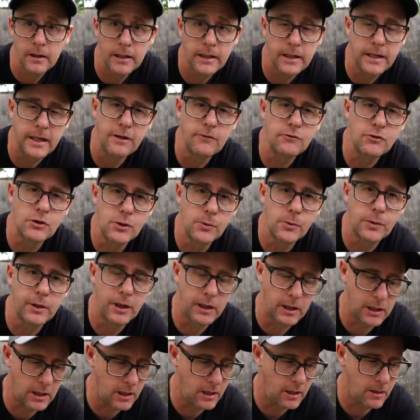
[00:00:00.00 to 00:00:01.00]
It gives you an
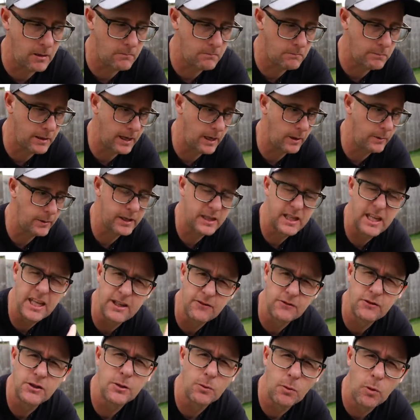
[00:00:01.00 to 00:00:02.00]
alarm bell. It
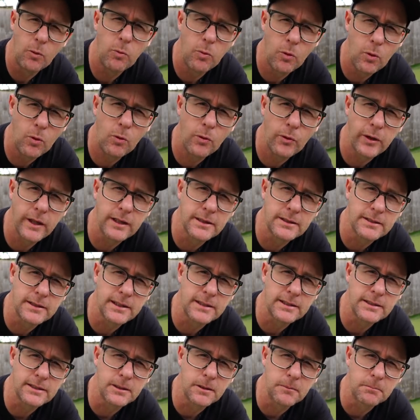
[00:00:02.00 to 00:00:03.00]
gives you a warning
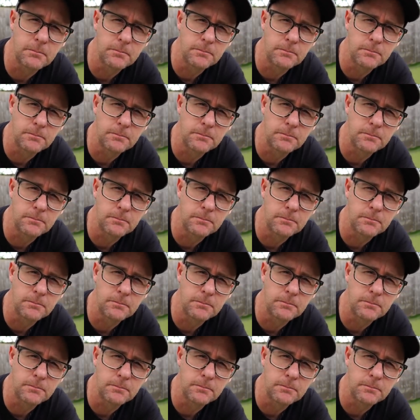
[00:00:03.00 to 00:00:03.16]
system.